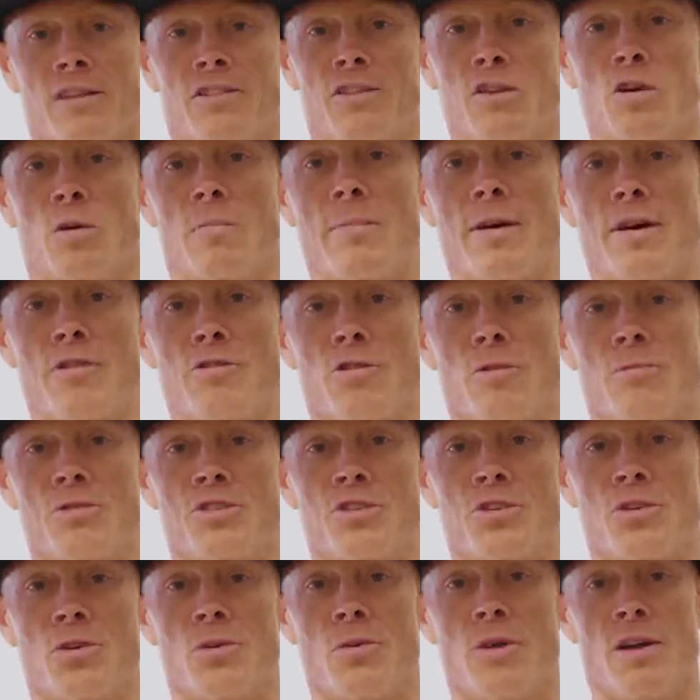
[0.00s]
in a single bedroom
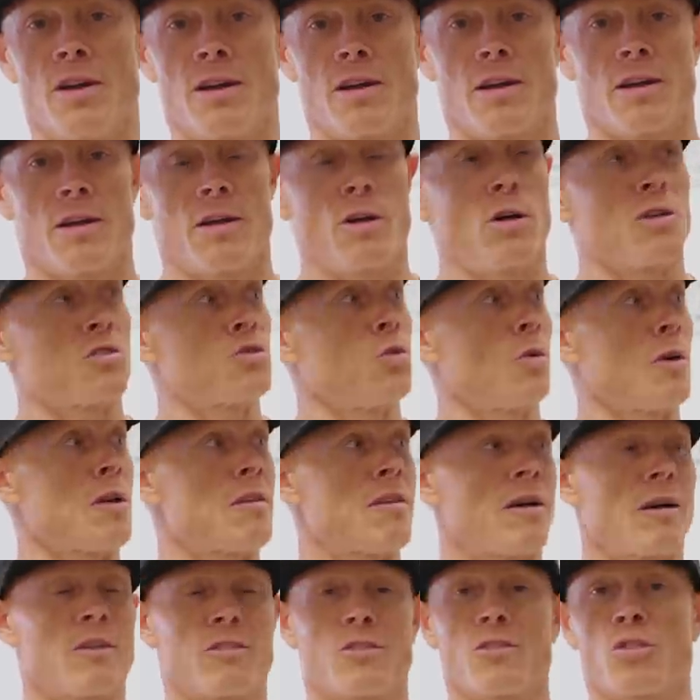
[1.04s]
to you know a
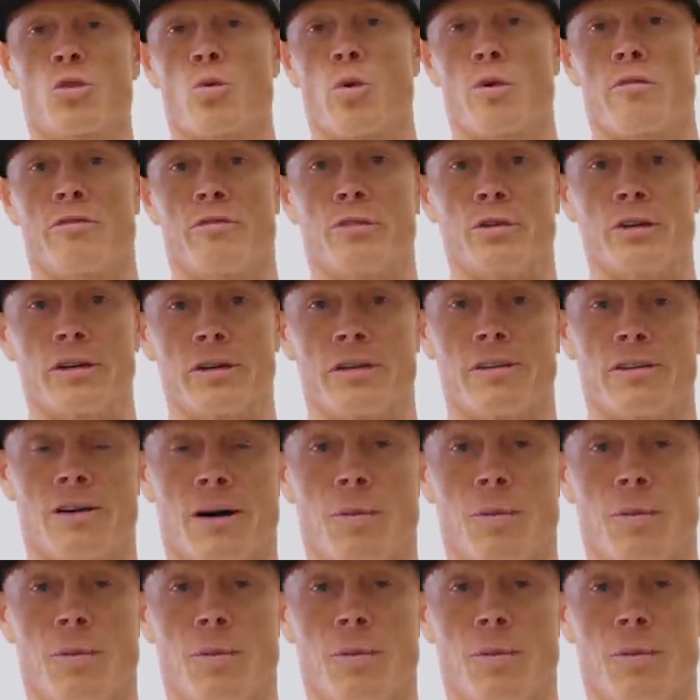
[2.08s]
20,000 square foot,